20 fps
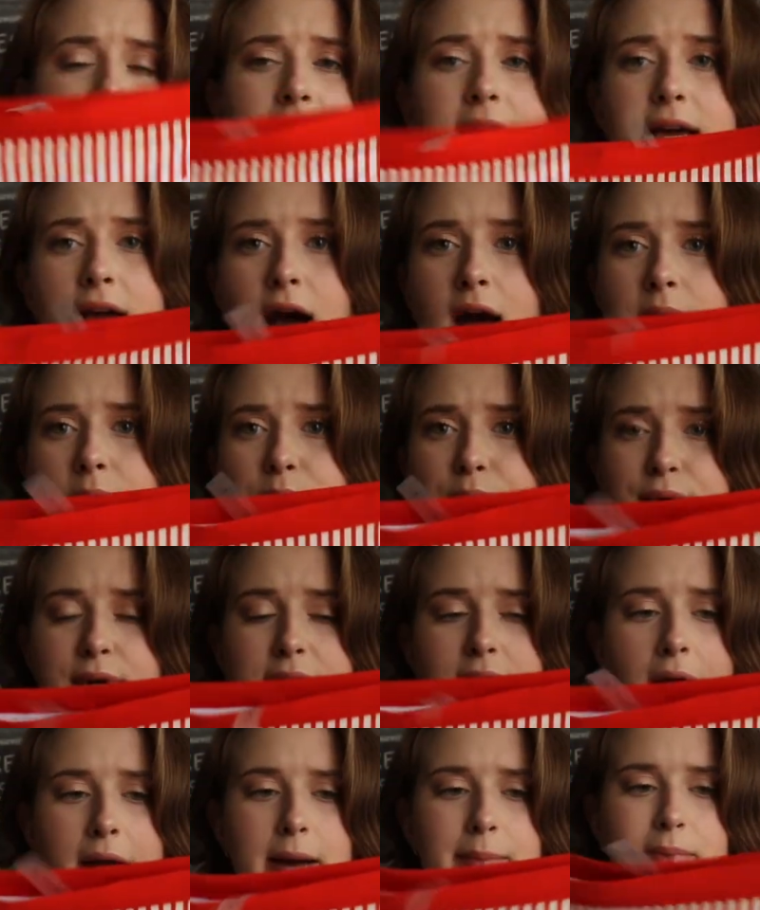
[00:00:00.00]
They cut
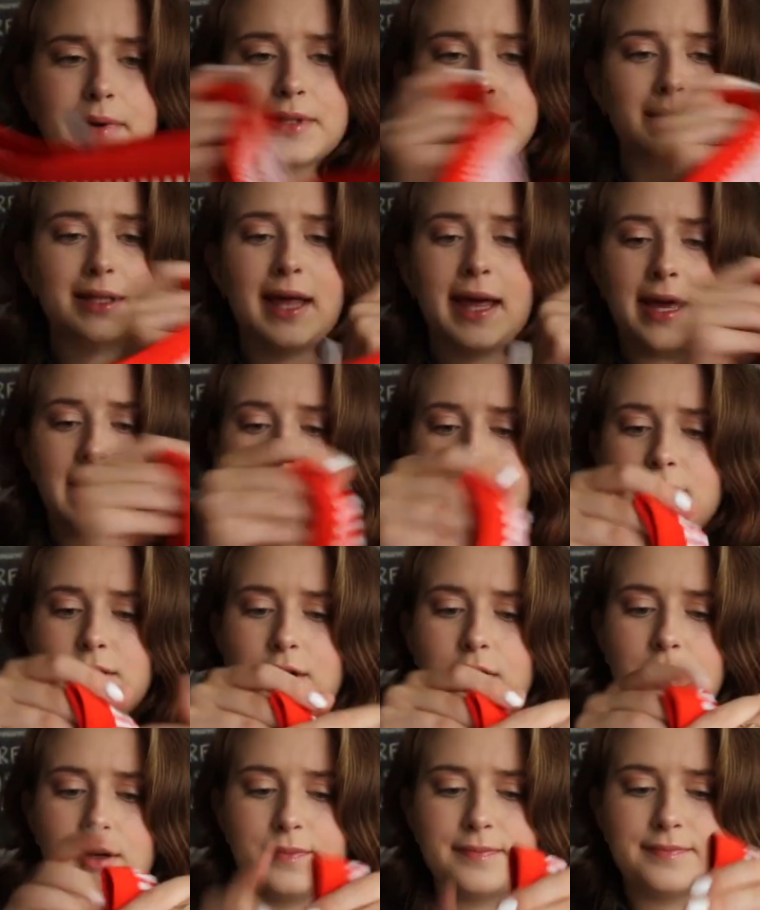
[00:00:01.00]
pretty high up on the leg and
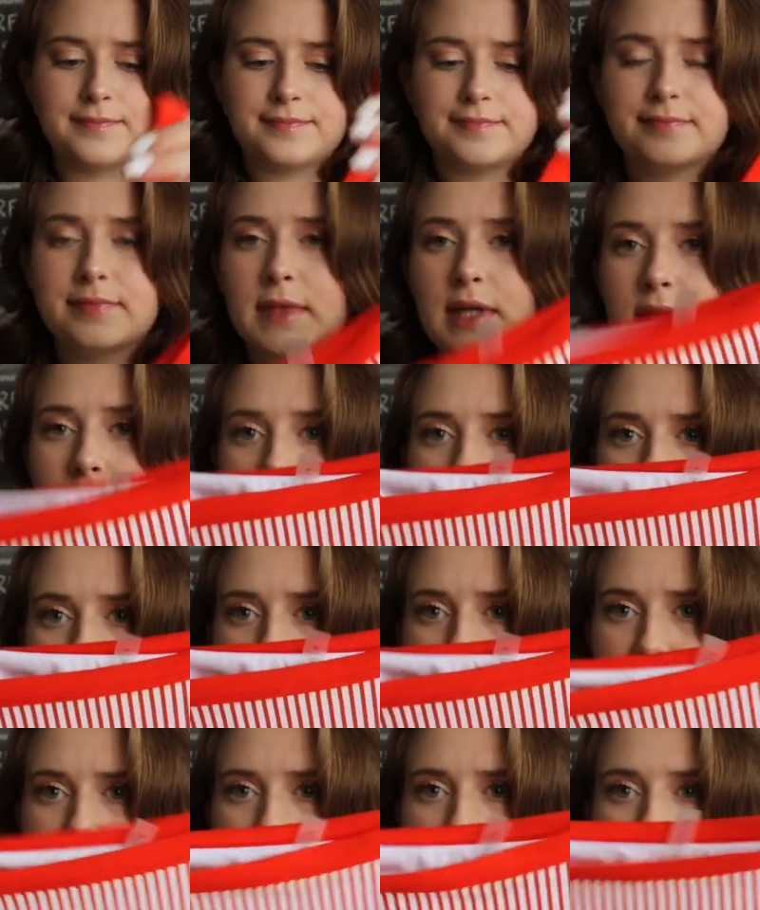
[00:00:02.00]
they're
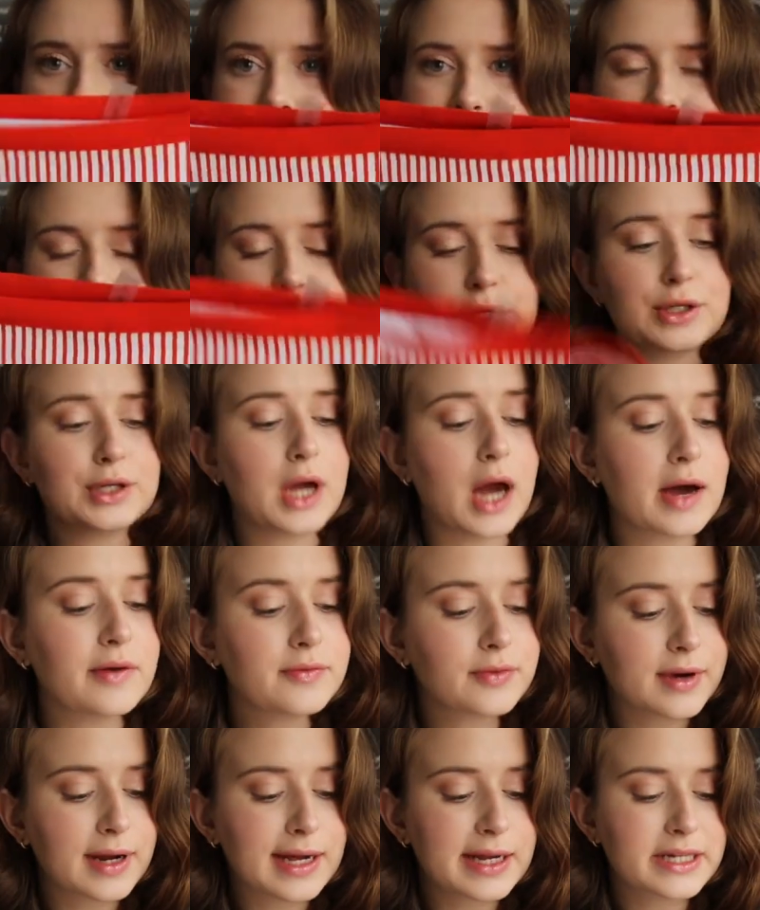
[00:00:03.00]
just pretty good. They've got good
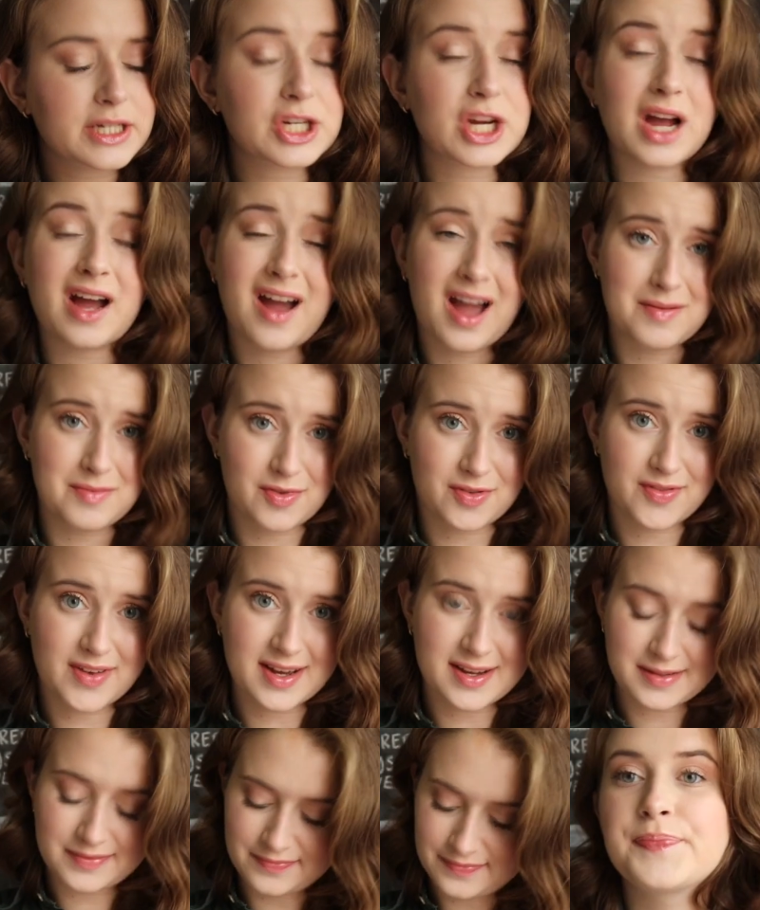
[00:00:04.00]
coverage. I'm a
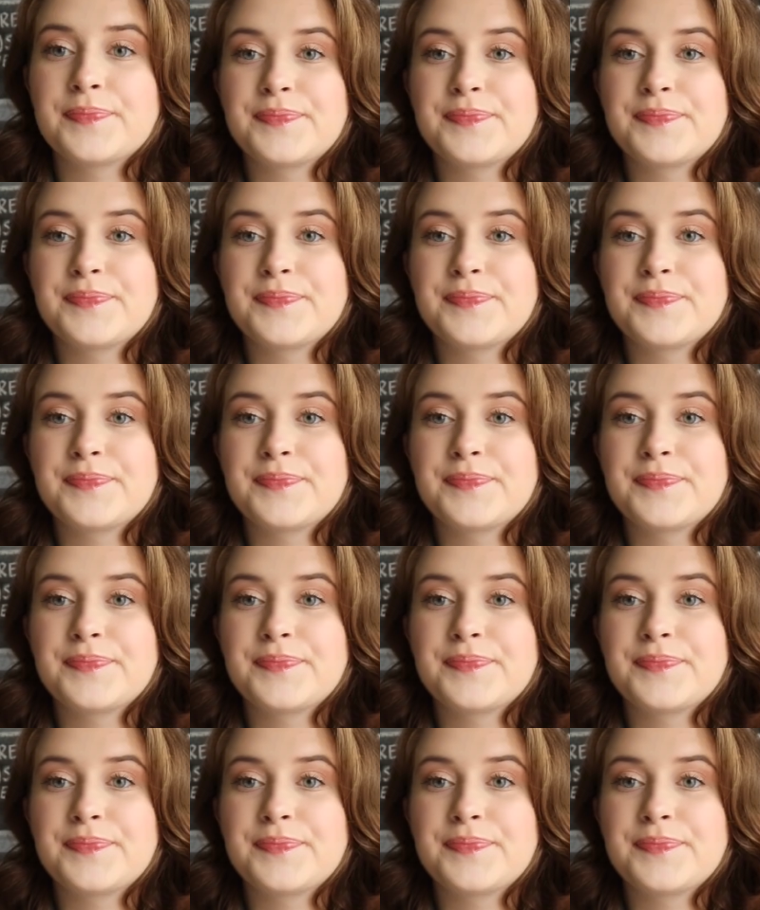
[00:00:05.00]
fan.